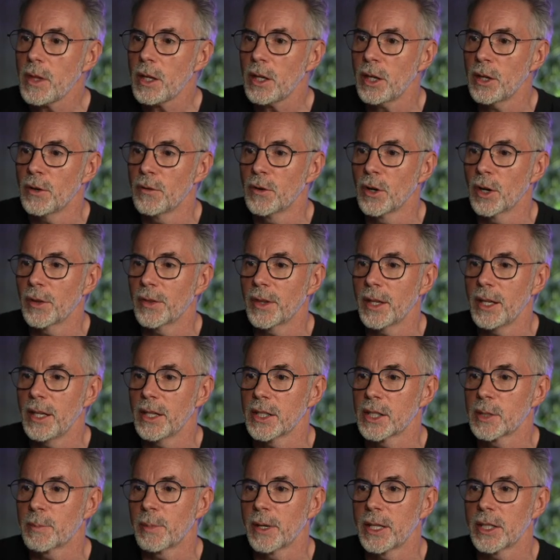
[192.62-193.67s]
You've got the
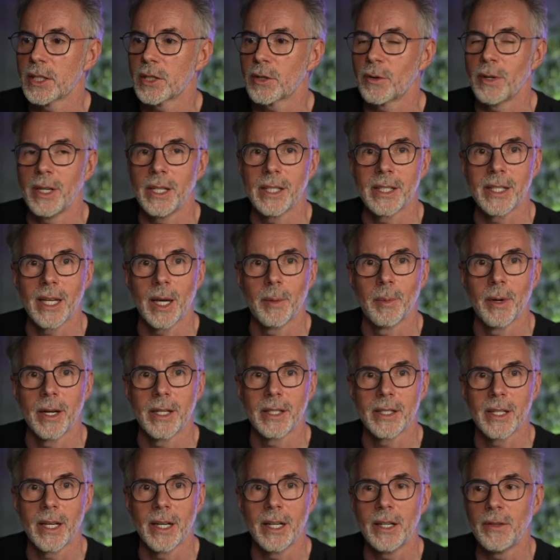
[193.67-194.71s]
split screen side by
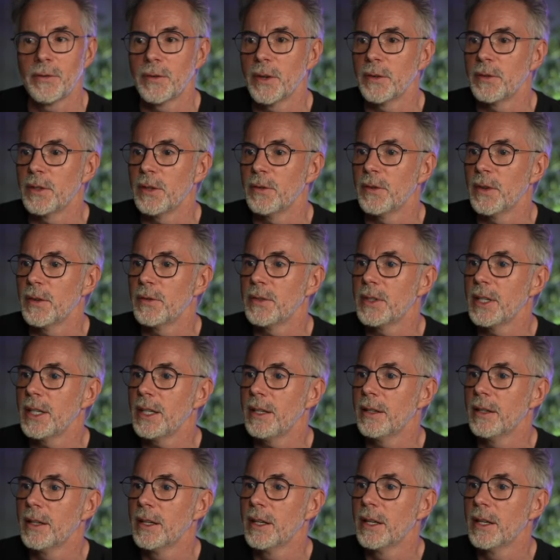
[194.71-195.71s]
side, 50-50.